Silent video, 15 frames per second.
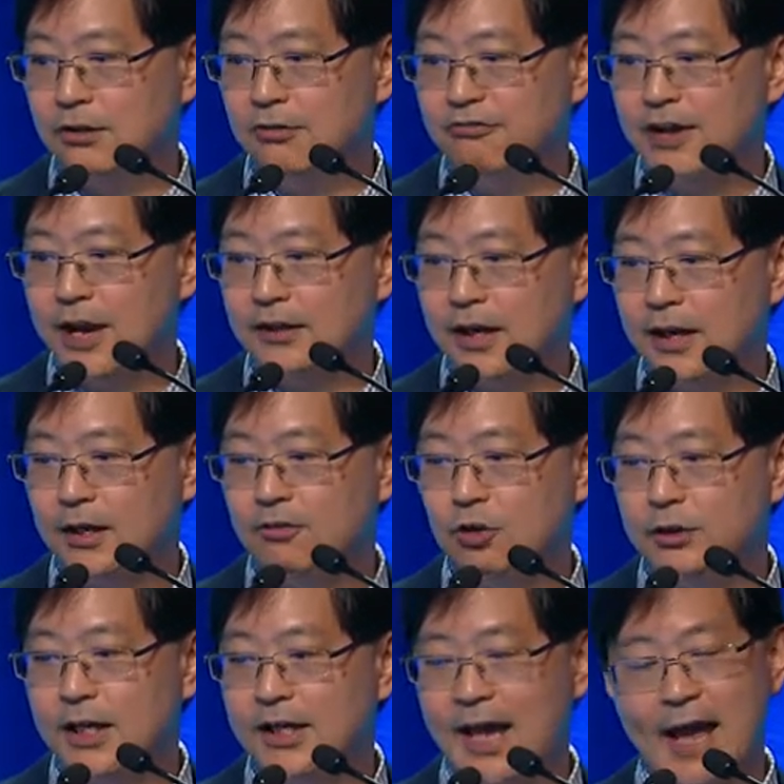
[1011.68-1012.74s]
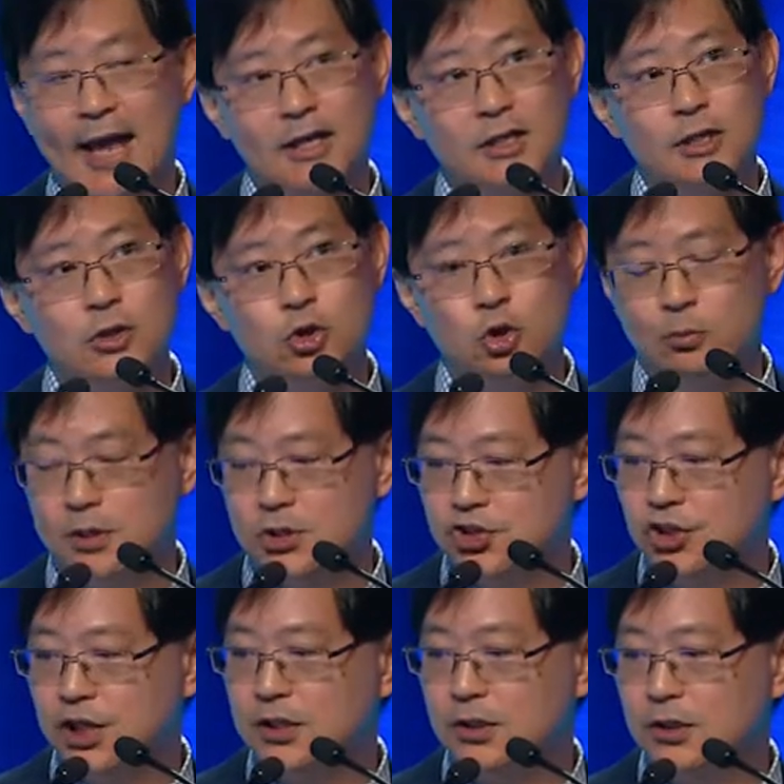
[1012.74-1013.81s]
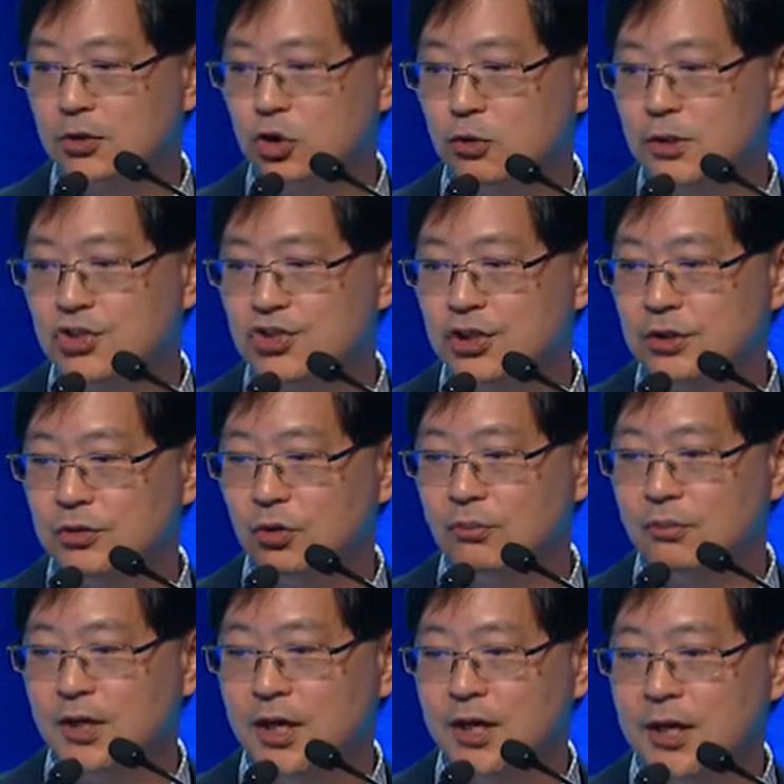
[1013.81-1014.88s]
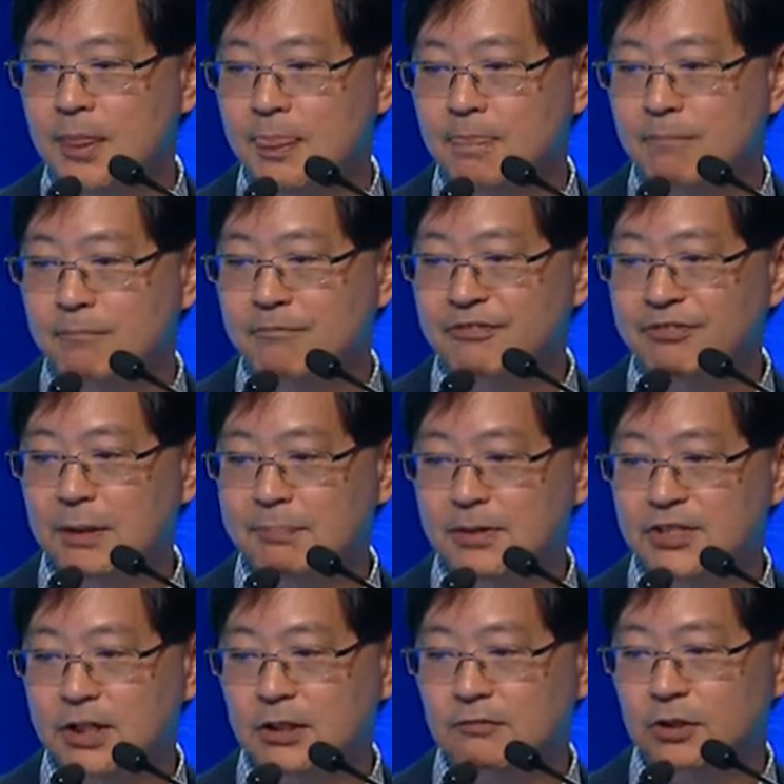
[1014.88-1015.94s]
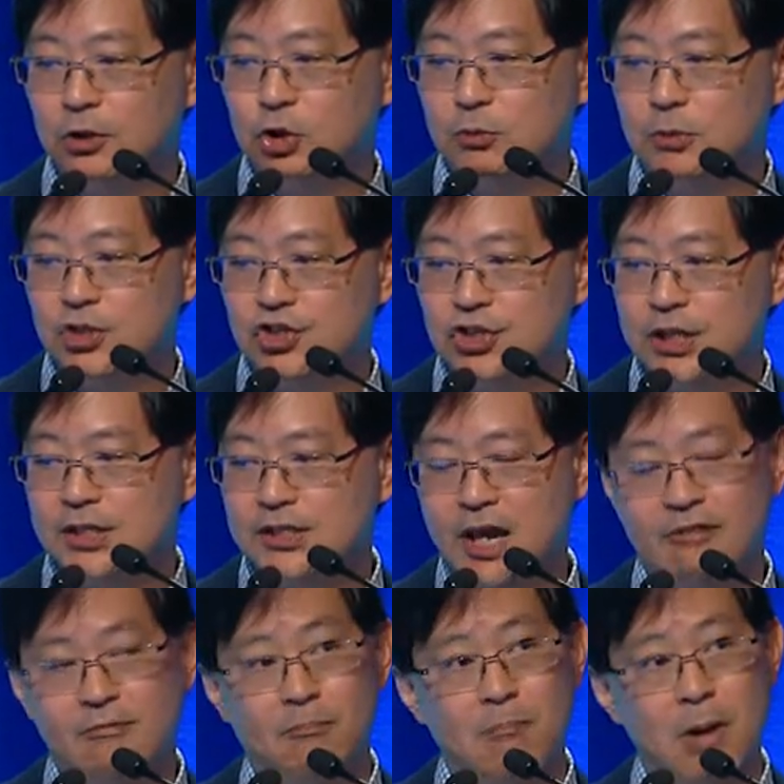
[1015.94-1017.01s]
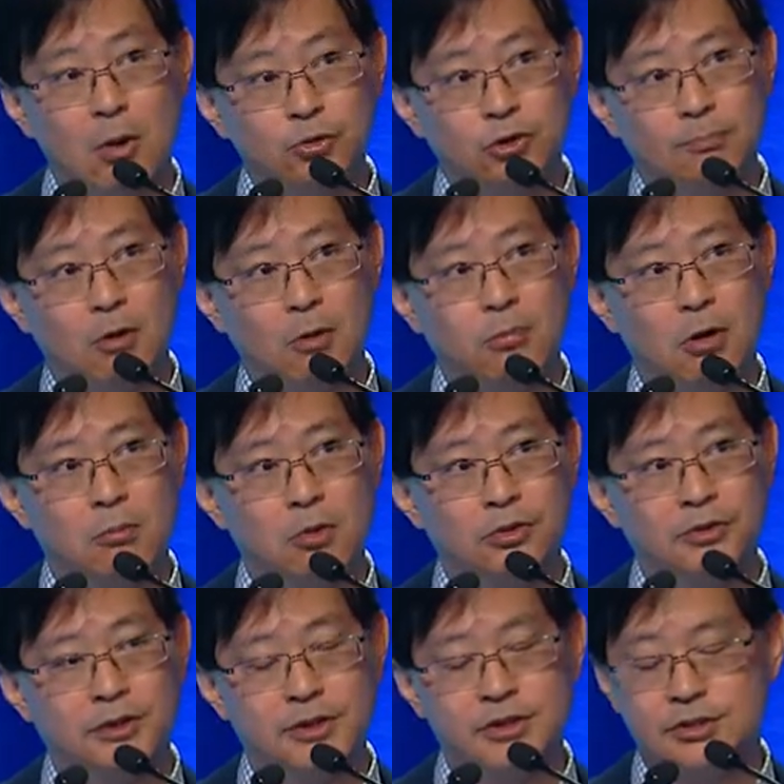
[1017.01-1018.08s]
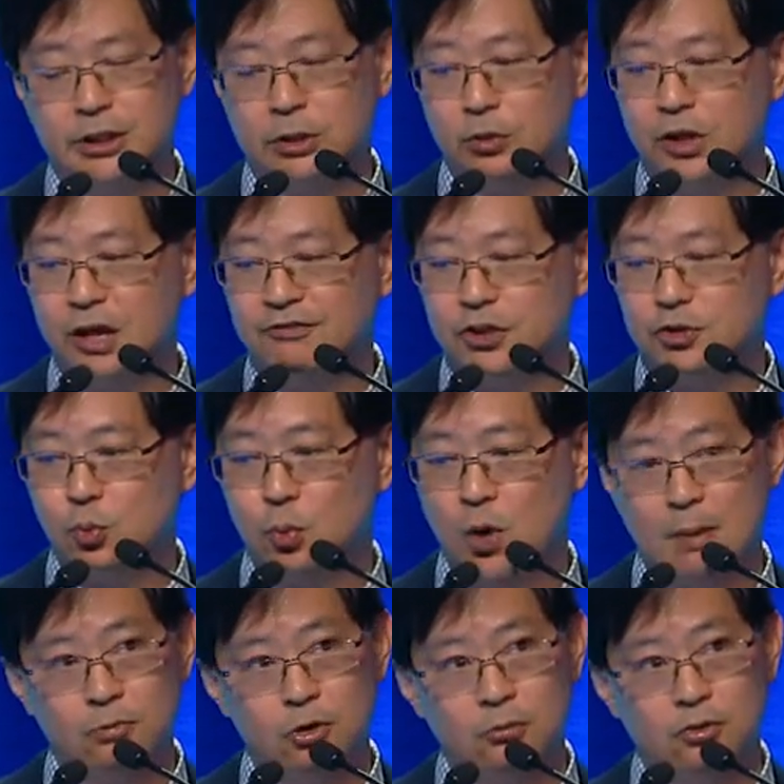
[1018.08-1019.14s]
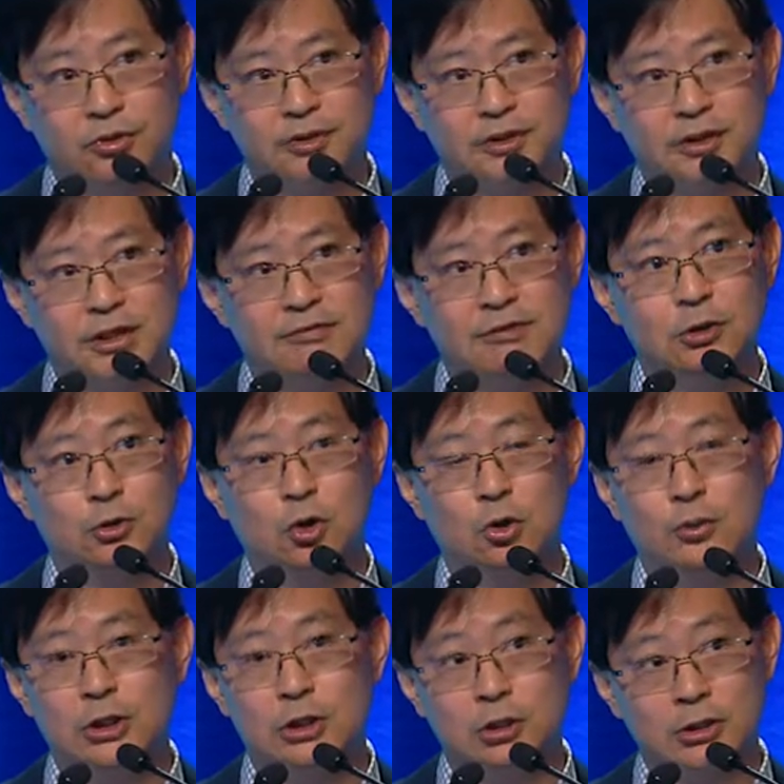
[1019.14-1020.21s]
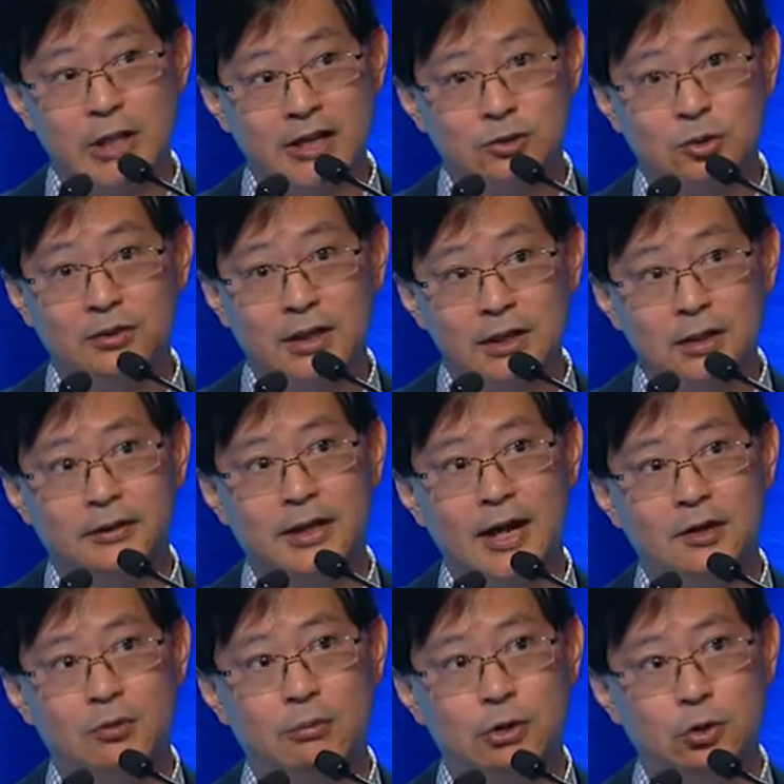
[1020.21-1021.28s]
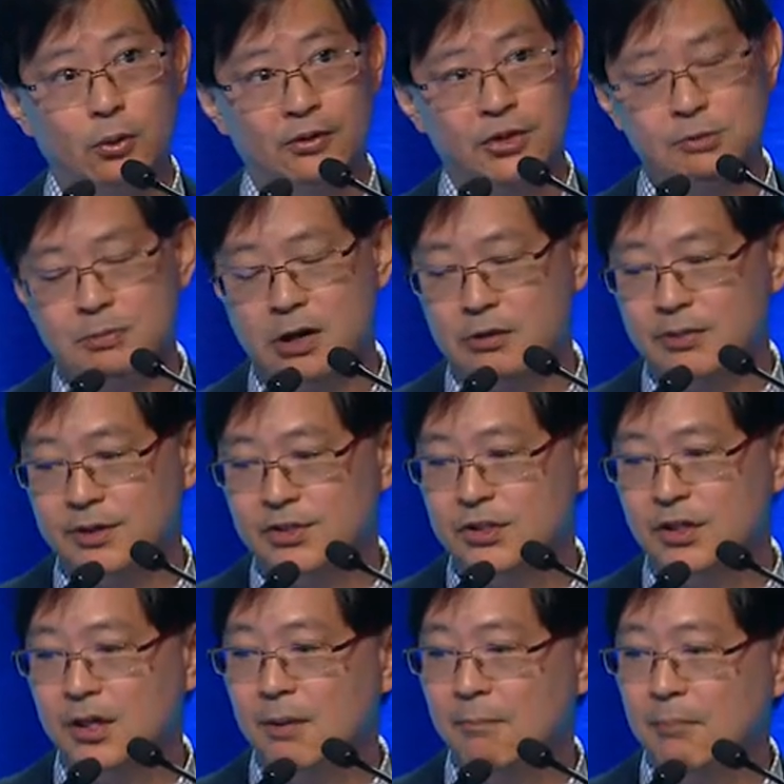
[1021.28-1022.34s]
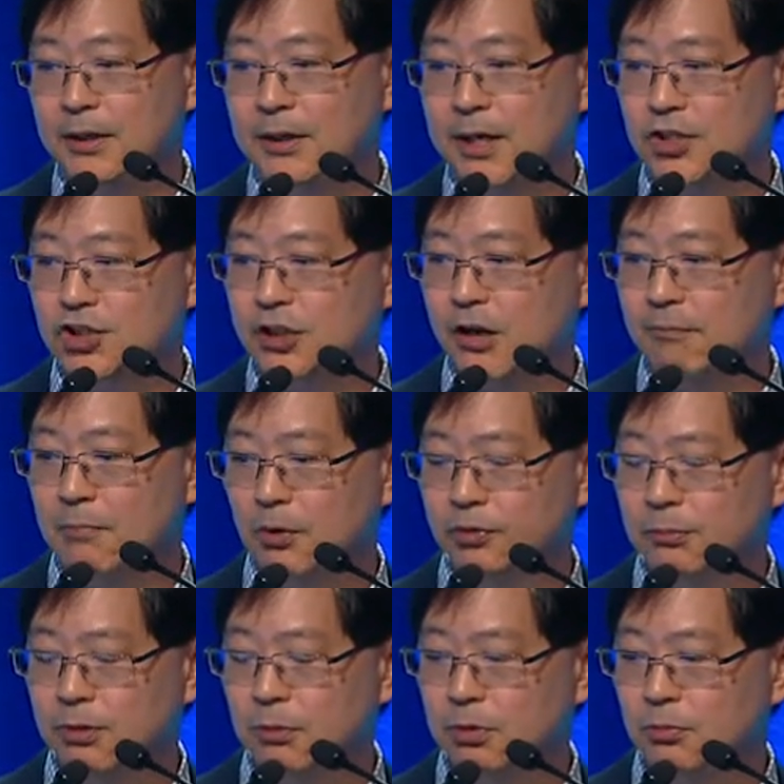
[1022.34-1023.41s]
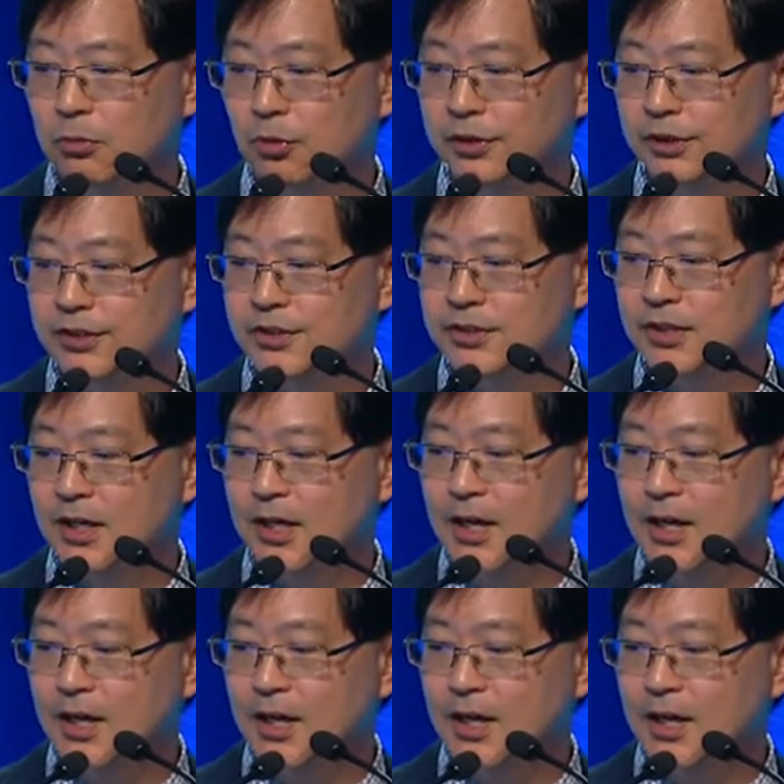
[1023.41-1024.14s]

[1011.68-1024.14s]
In fact, if you take any human gene in the human genome, 50% of the human genes have multiple promoters. They don't have just one promoter, even though we like to think of that when we do our experiments, but they actually have multiple promoters.